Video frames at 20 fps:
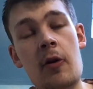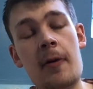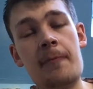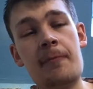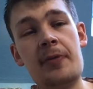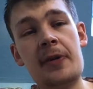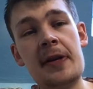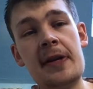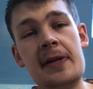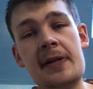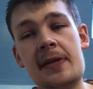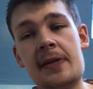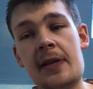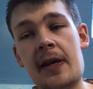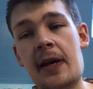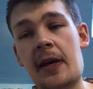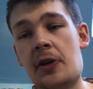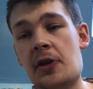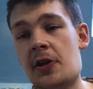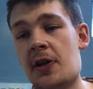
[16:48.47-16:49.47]
the one
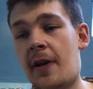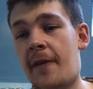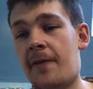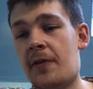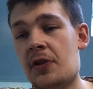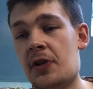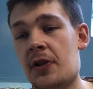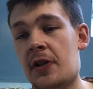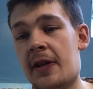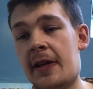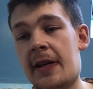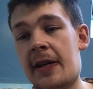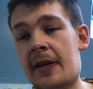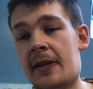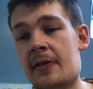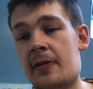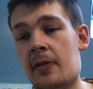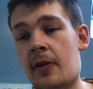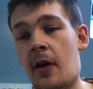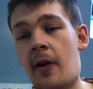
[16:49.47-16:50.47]
place that Sheffield
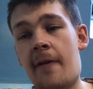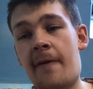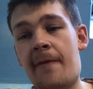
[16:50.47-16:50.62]
United